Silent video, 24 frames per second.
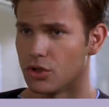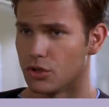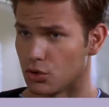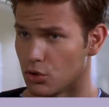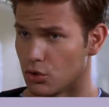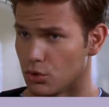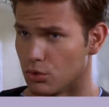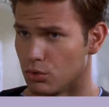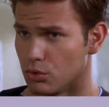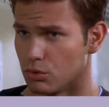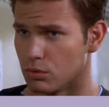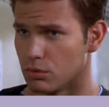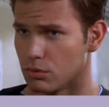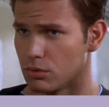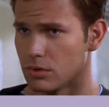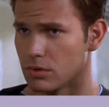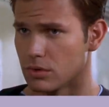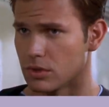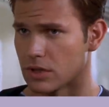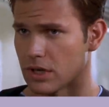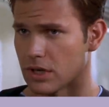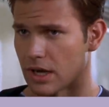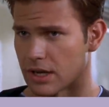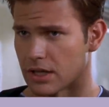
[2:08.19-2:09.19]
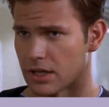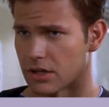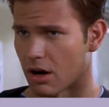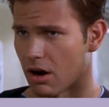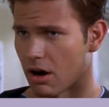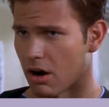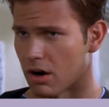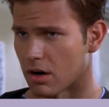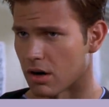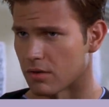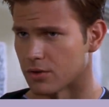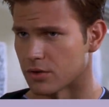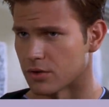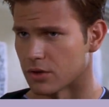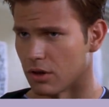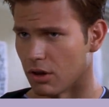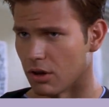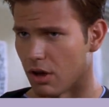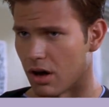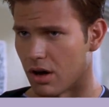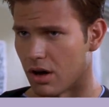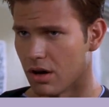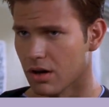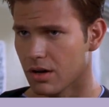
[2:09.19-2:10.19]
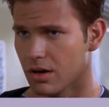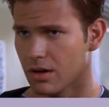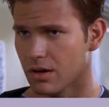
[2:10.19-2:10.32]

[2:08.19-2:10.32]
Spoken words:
You got into Harvard Law?